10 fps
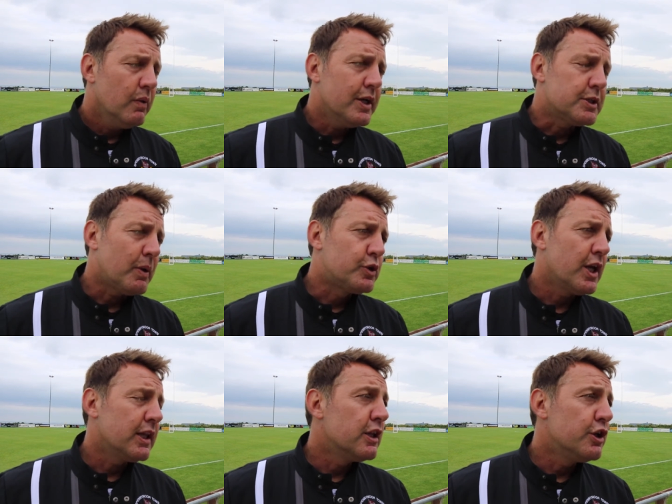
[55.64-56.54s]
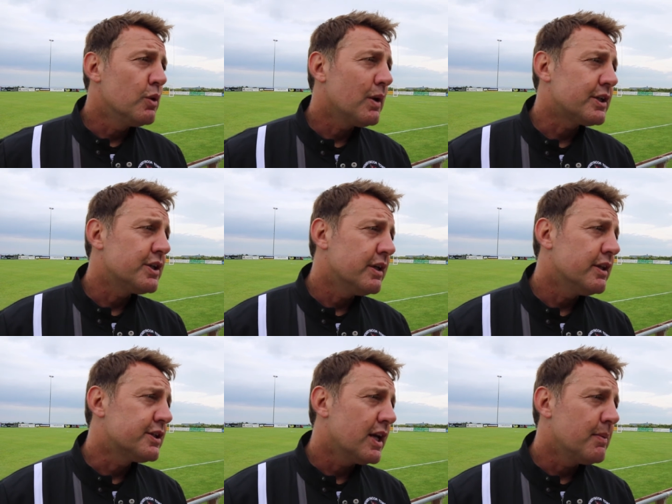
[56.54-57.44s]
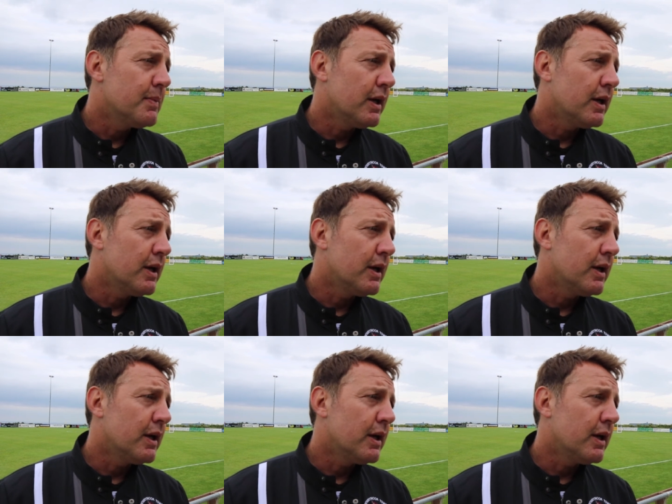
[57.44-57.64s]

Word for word: Well, it's about gelling the new lads into the team.